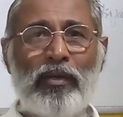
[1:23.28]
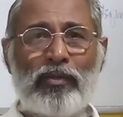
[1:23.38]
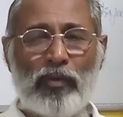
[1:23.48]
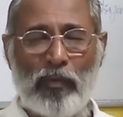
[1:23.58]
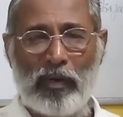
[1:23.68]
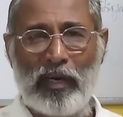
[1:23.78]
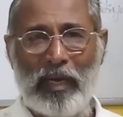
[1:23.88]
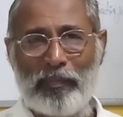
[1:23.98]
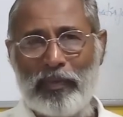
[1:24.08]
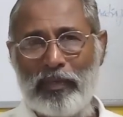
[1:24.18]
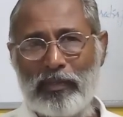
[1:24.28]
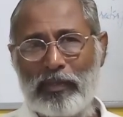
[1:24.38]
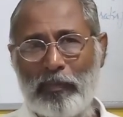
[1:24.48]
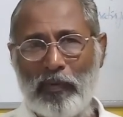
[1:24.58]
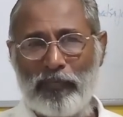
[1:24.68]
so what will happen is
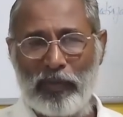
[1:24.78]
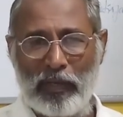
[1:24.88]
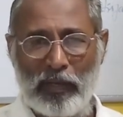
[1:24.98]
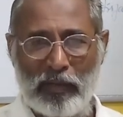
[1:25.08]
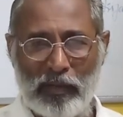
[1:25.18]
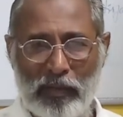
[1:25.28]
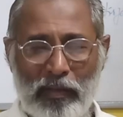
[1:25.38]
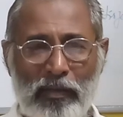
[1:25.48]
some of the,